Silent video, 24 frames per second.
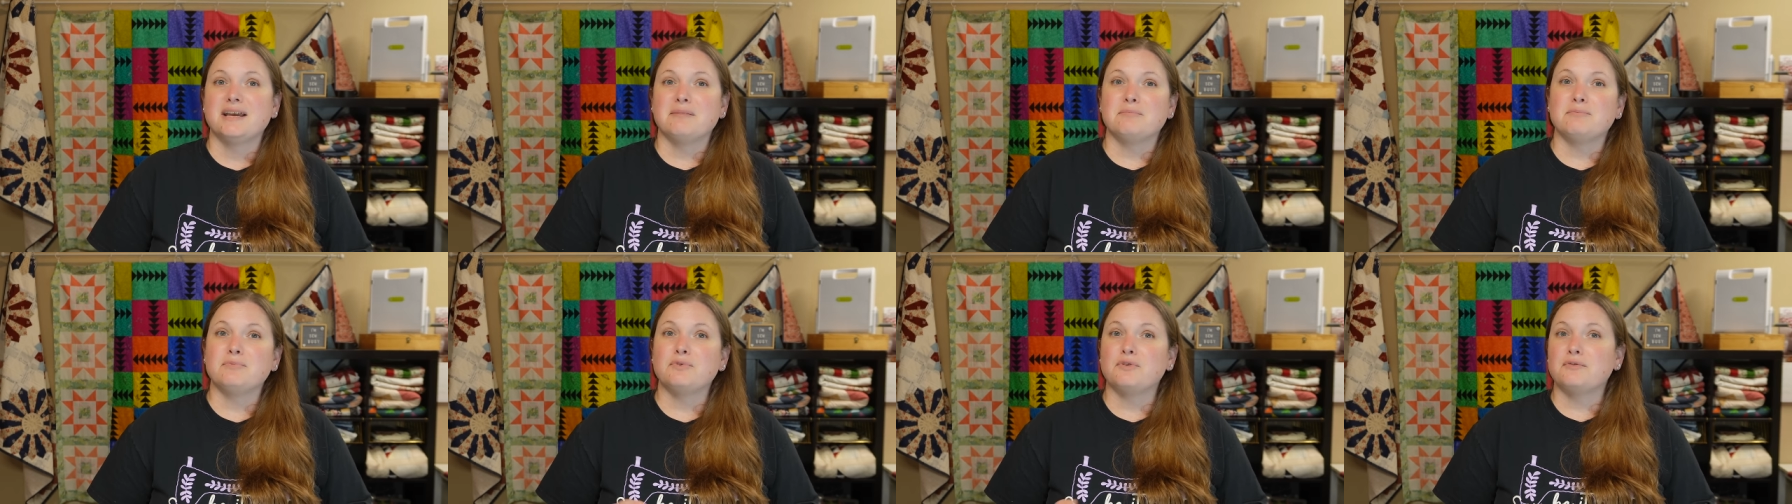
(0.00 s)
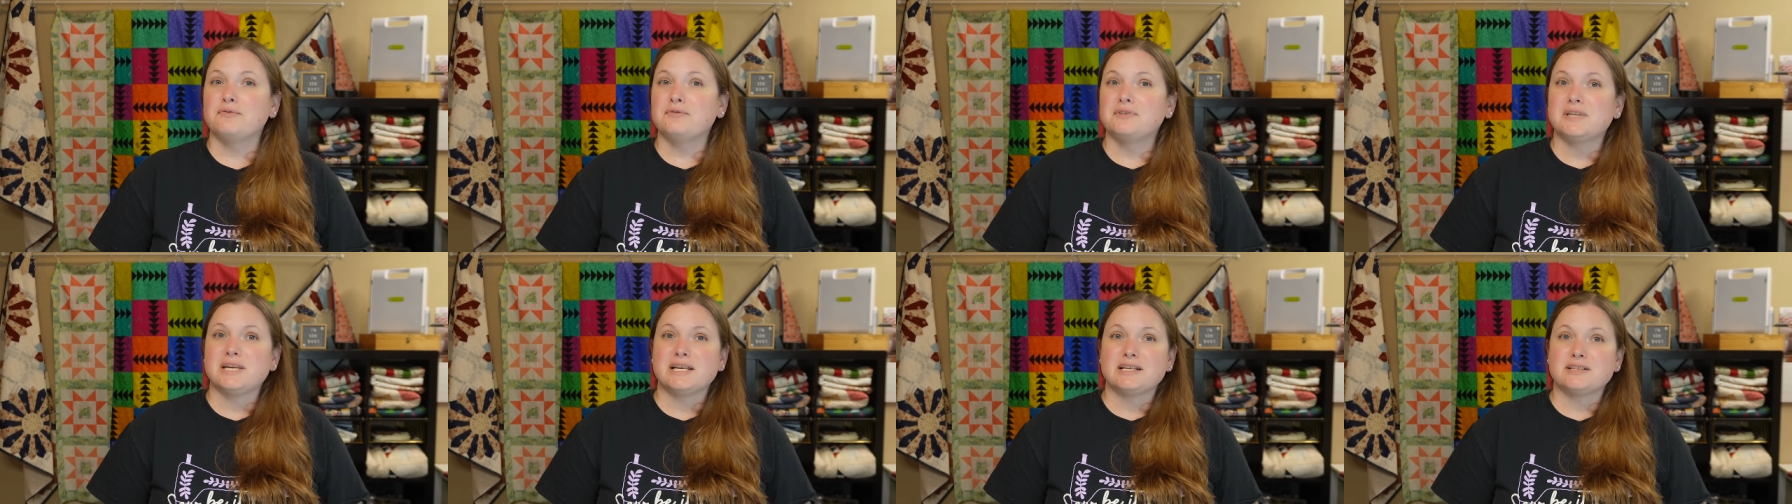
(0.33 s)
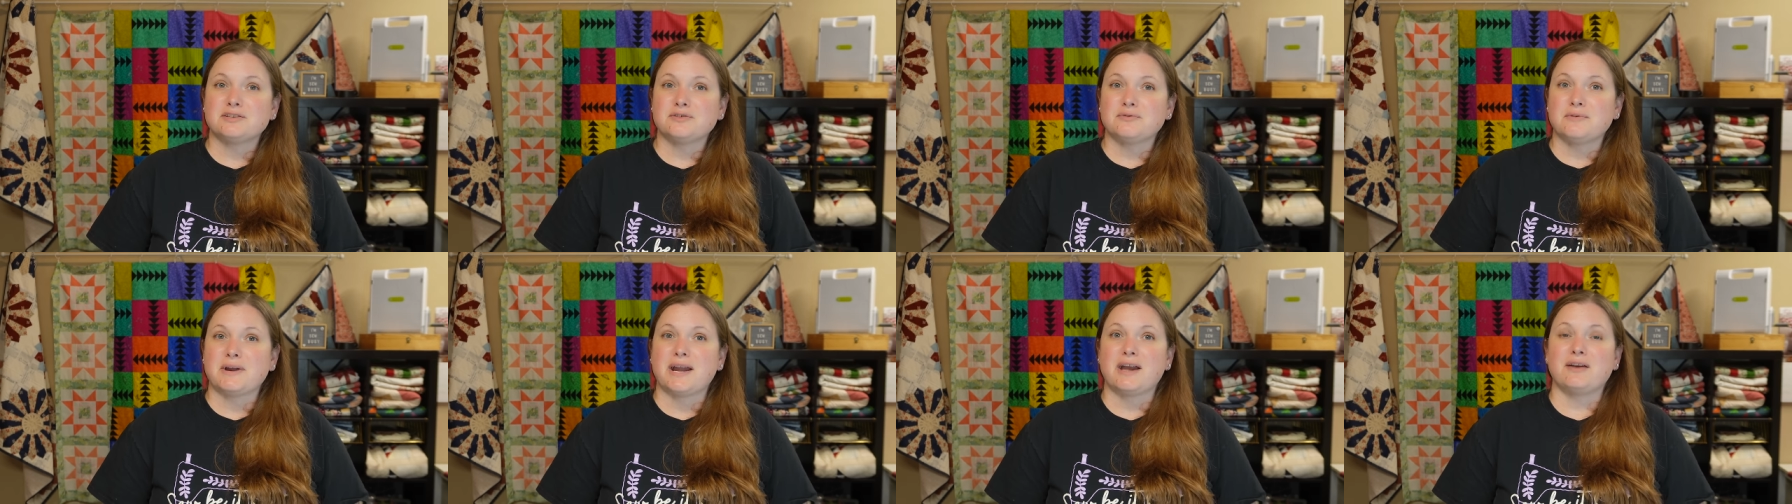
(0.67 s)
move
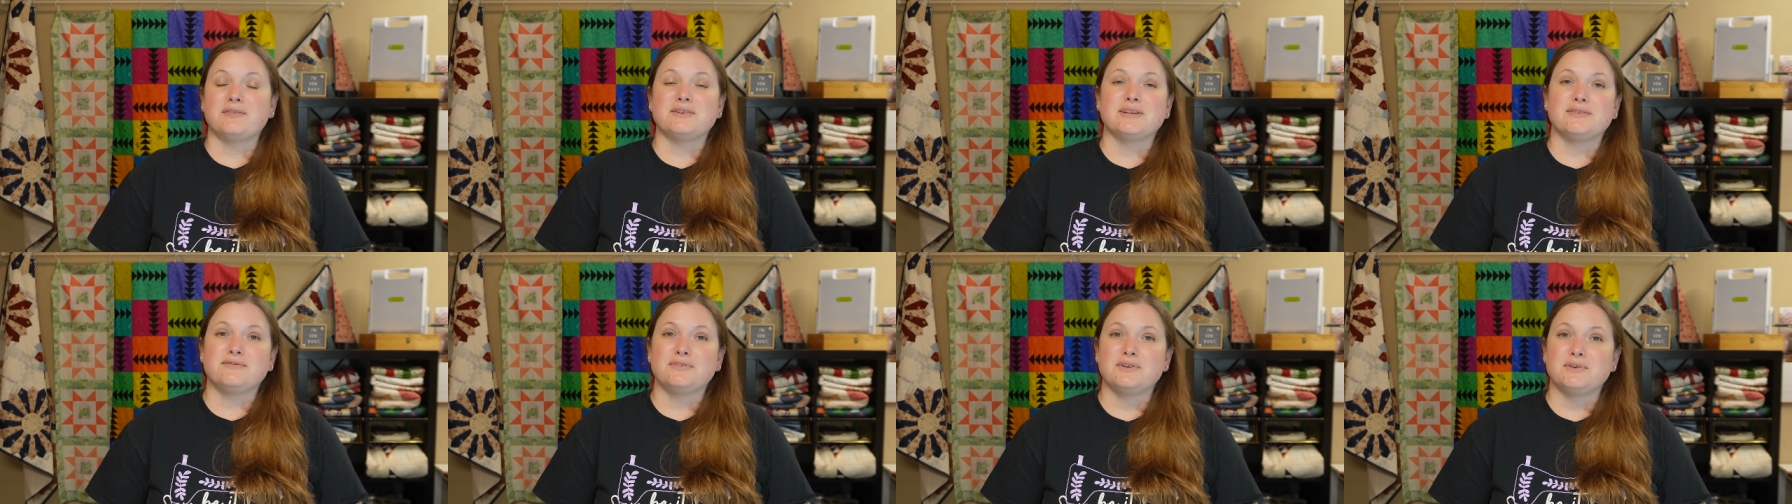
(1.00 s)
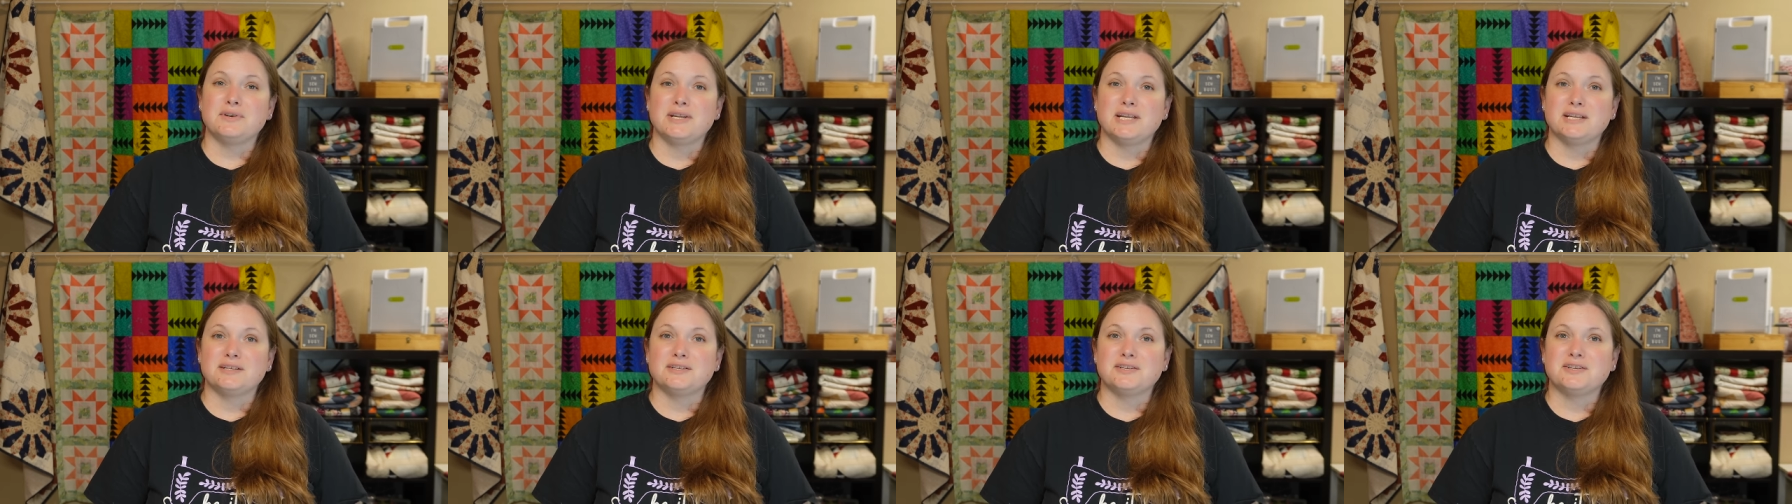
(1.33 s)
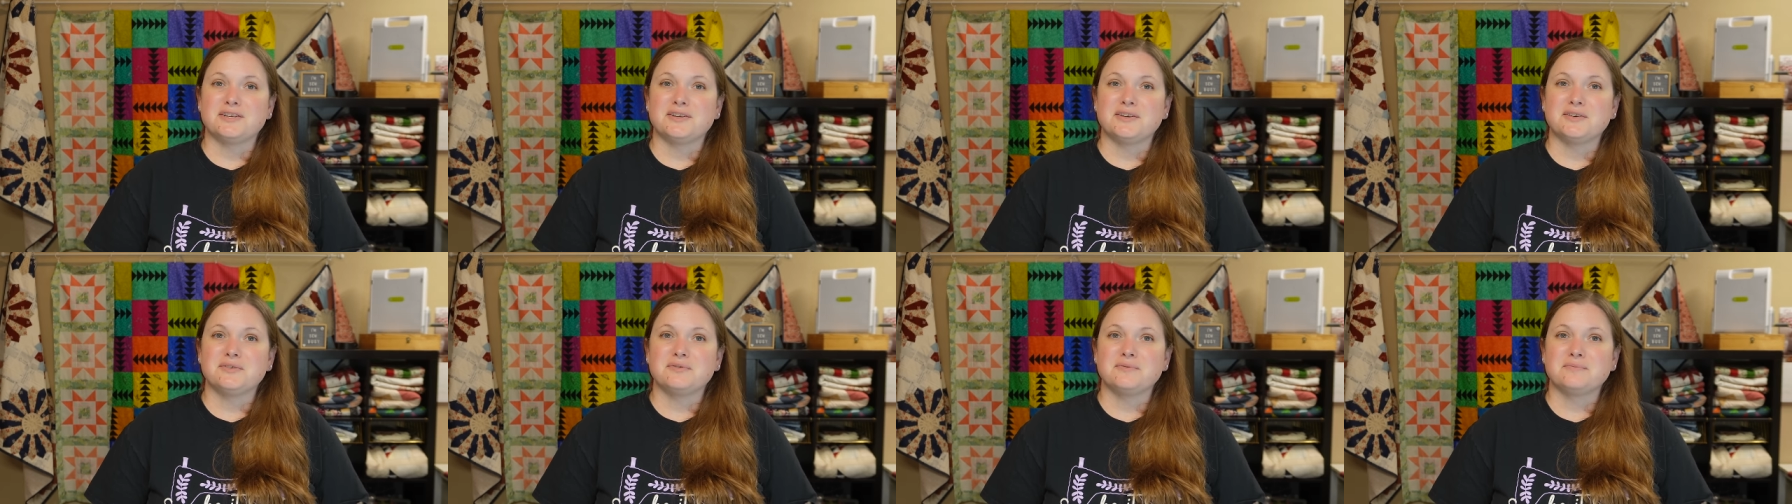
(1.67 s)
things around if you need
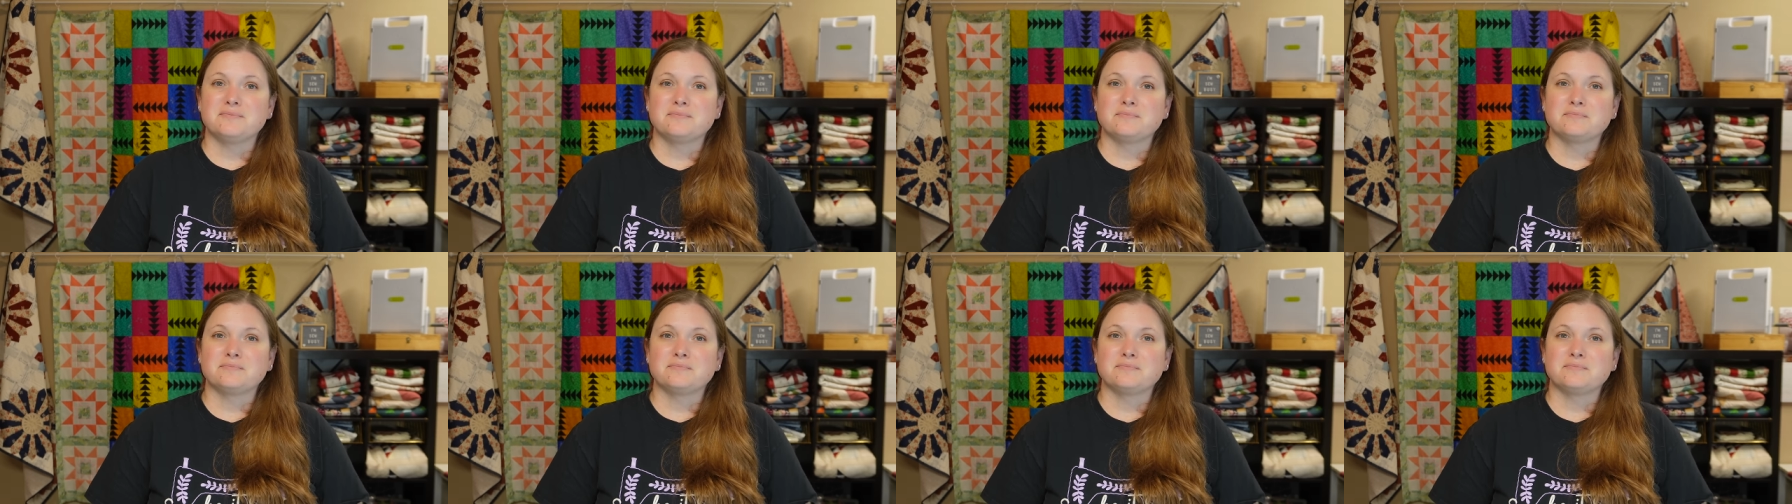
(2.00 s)
to.